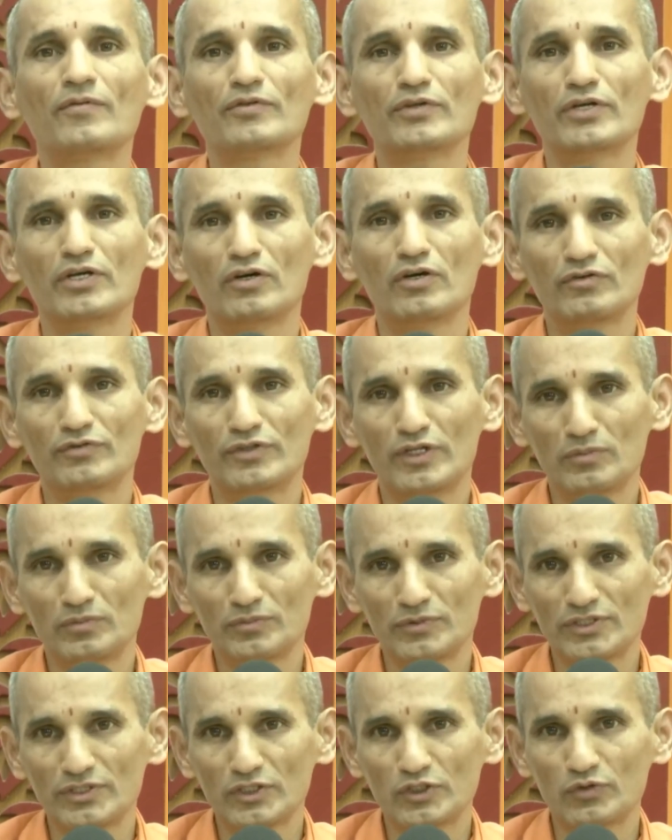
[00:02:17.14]
Three of
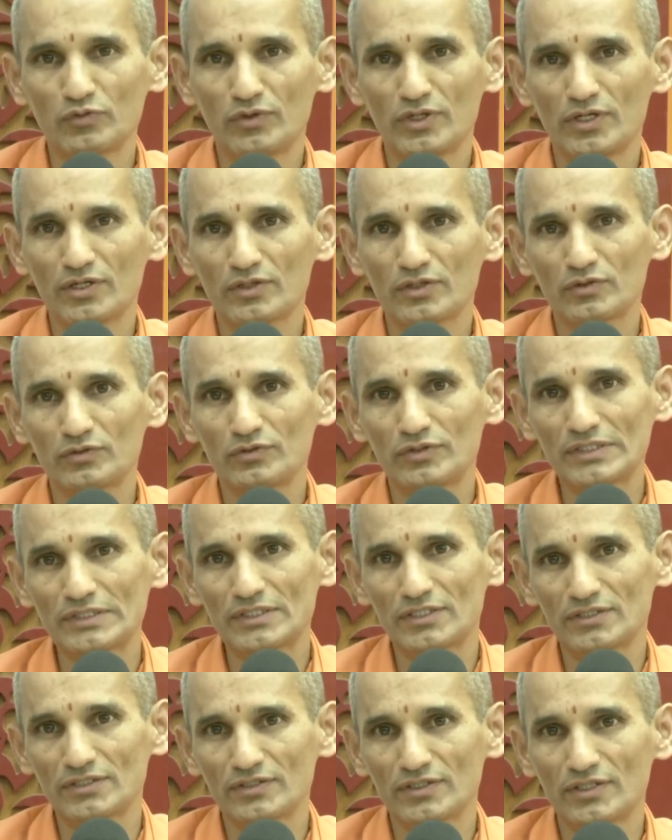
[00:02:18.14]
them just walked towards
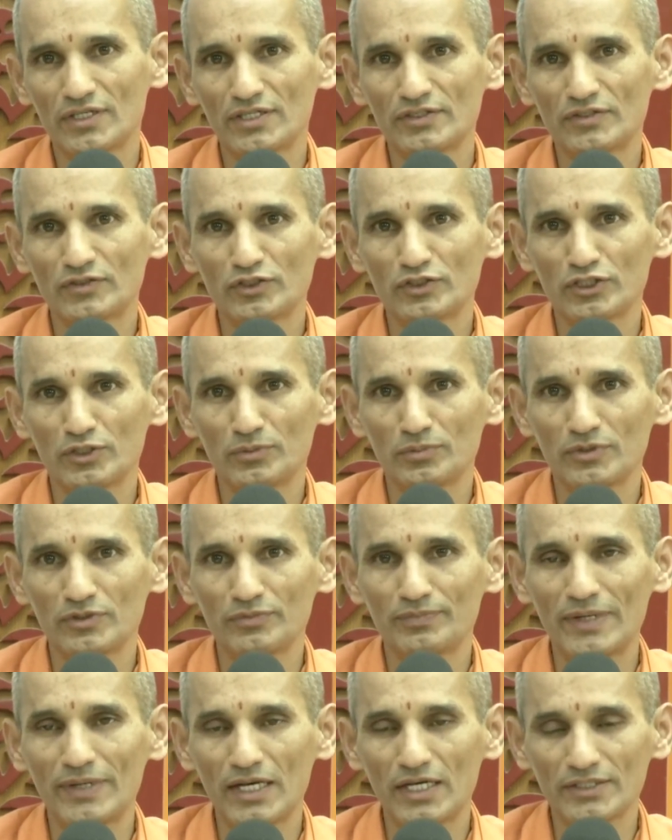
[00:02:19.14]
Dasharatha's
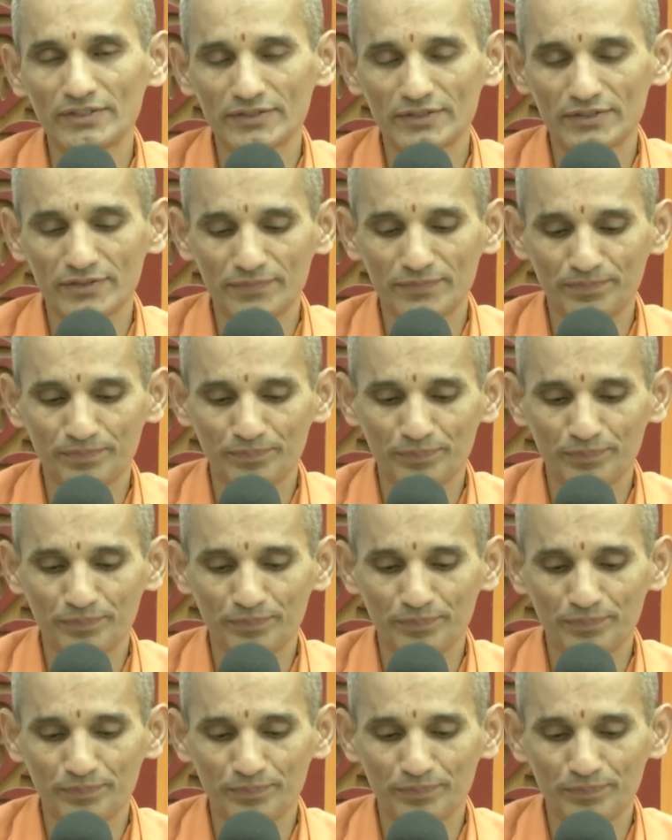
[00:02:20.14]
chamber palace.